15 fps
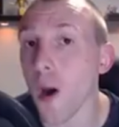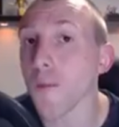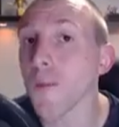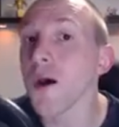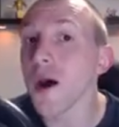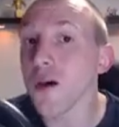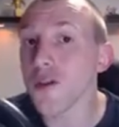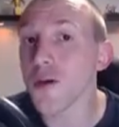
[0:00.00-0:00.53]
pop,
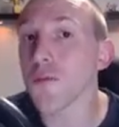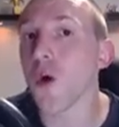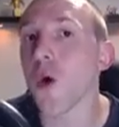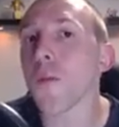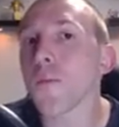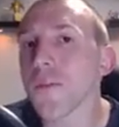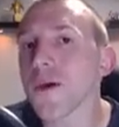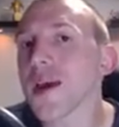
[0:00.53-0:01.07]
the
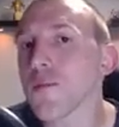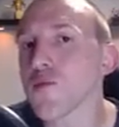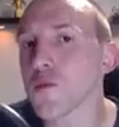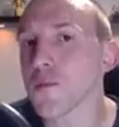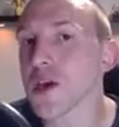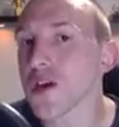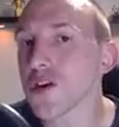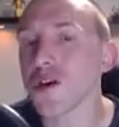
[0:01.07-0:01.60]
more
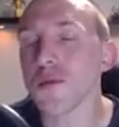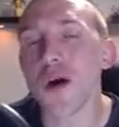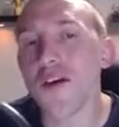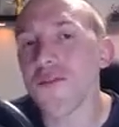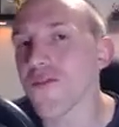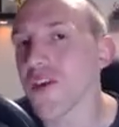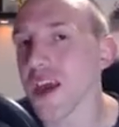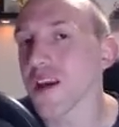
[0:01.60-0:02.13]
beams become
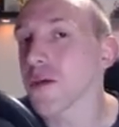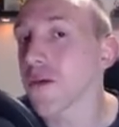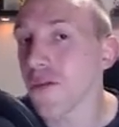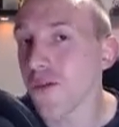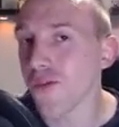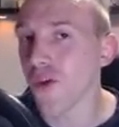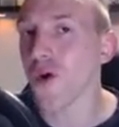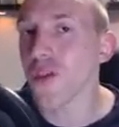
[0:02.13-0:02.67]

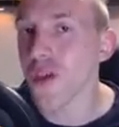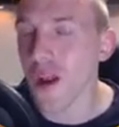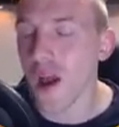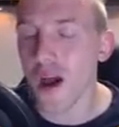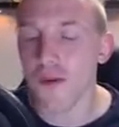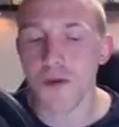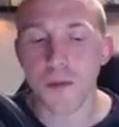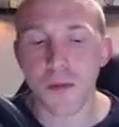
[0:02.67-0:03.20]
available for the
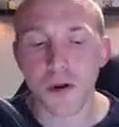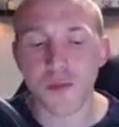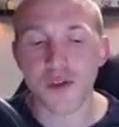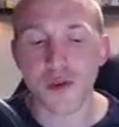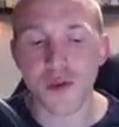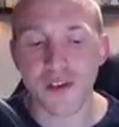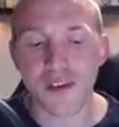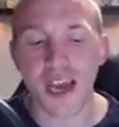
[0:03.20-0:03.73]
lava pups,
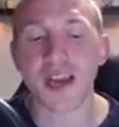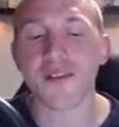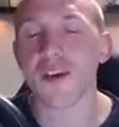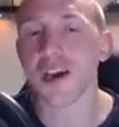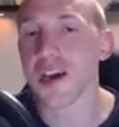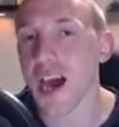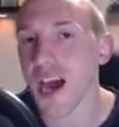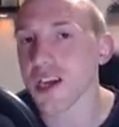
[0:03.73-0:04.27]
so it's kind of
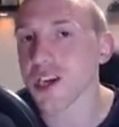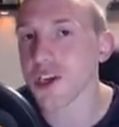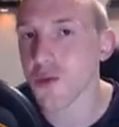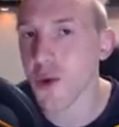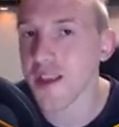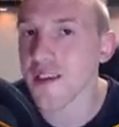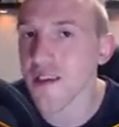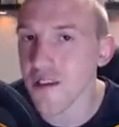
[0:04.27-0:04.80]
a
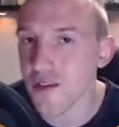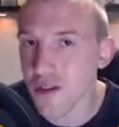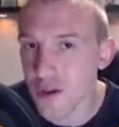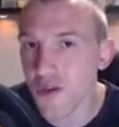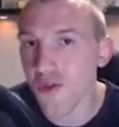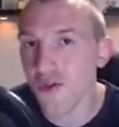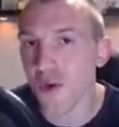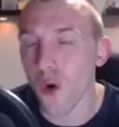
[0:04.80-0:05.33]

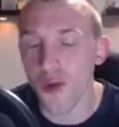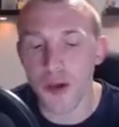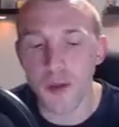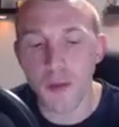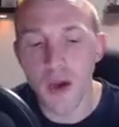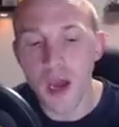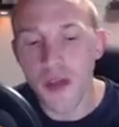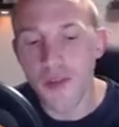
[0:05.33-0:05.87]
catch-22 for
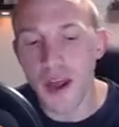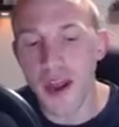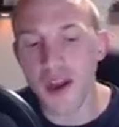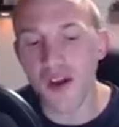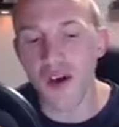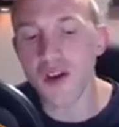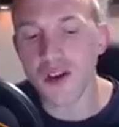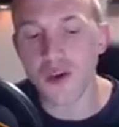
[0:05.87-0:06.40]
them. They're
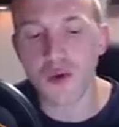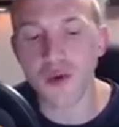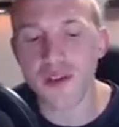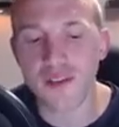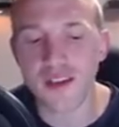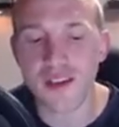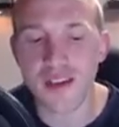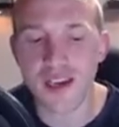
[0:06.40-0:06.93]
not
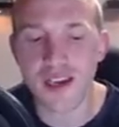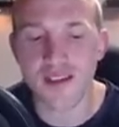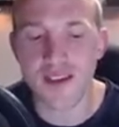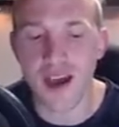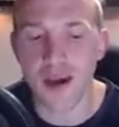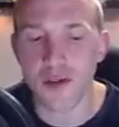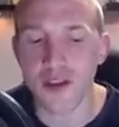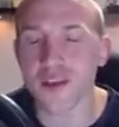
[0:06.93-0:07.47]
going to take
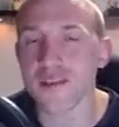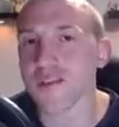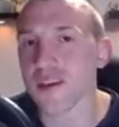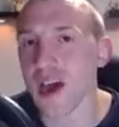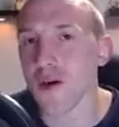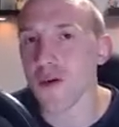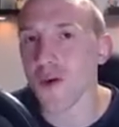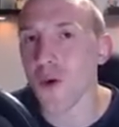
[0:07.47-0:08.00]
down this
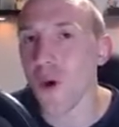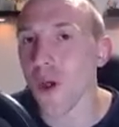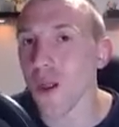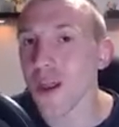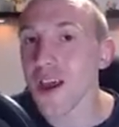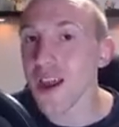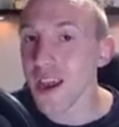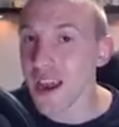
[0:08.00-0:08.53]
Town
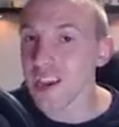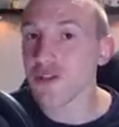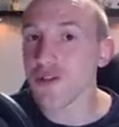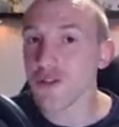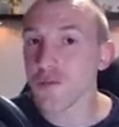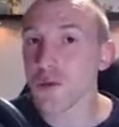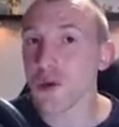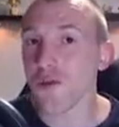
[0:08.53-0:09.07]
Hall. Let's
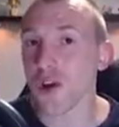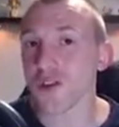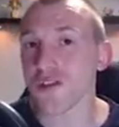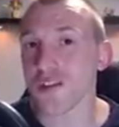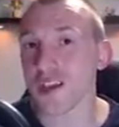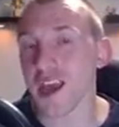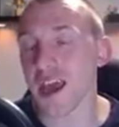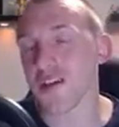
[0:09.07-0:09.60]
just move on
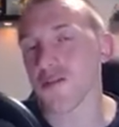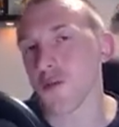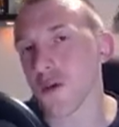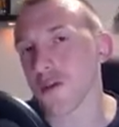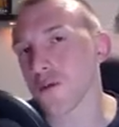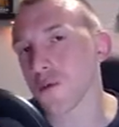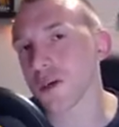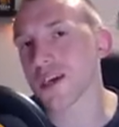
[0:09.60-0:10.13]
to the next
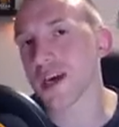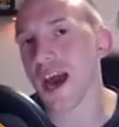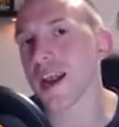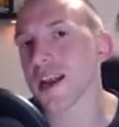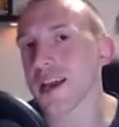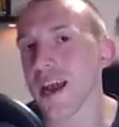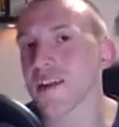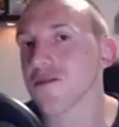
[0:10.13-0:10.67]
one so we
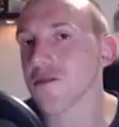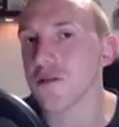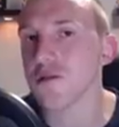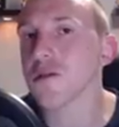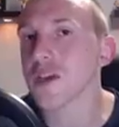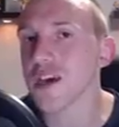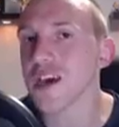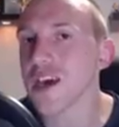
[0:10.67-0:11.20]
can get
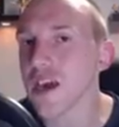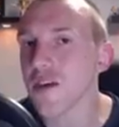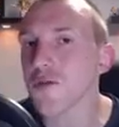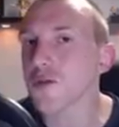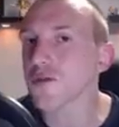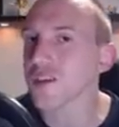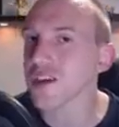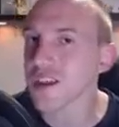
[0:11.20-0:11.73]
to the
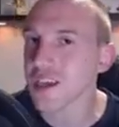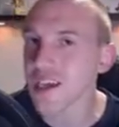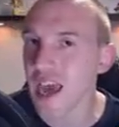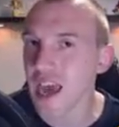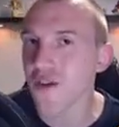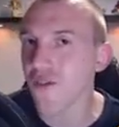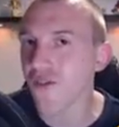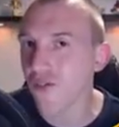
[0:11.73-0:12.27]
heroes at
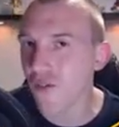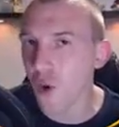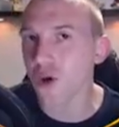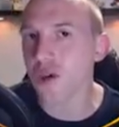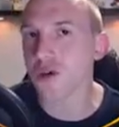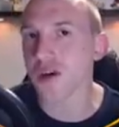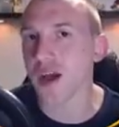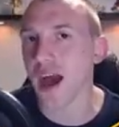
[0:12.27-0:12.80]
the end
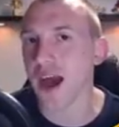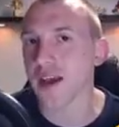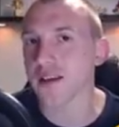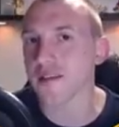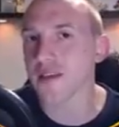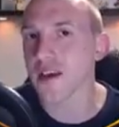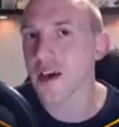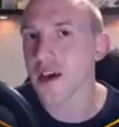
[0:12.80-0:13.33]
for you
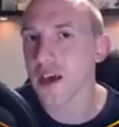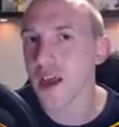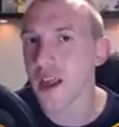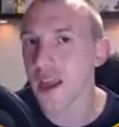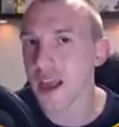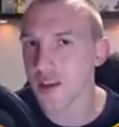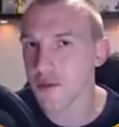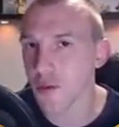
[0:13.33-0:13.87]
guys.
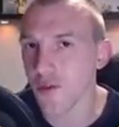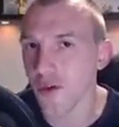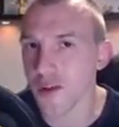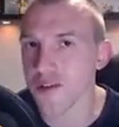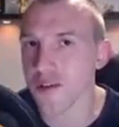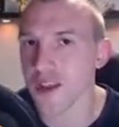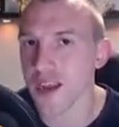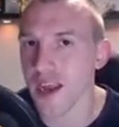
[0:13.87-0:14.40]
Let's move
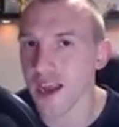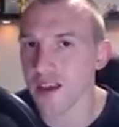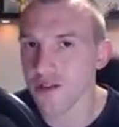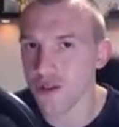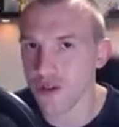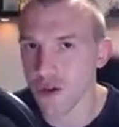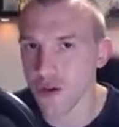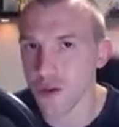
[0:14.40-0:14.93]
on to the
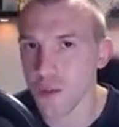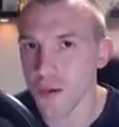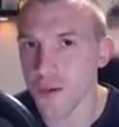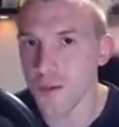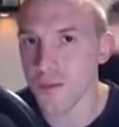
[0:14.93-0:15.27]
next troop.